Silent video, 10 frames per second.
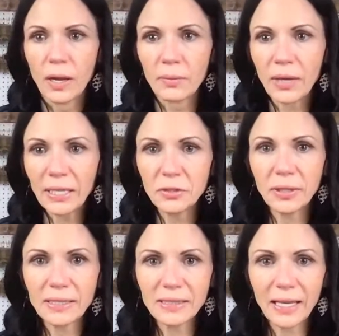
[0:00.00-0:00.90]
glad you
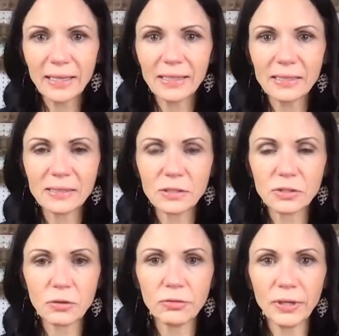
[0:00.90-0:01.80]
guys like this. It's
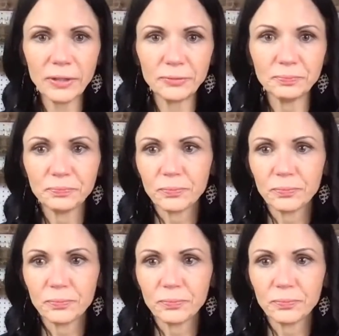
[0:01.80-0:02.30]
so fun.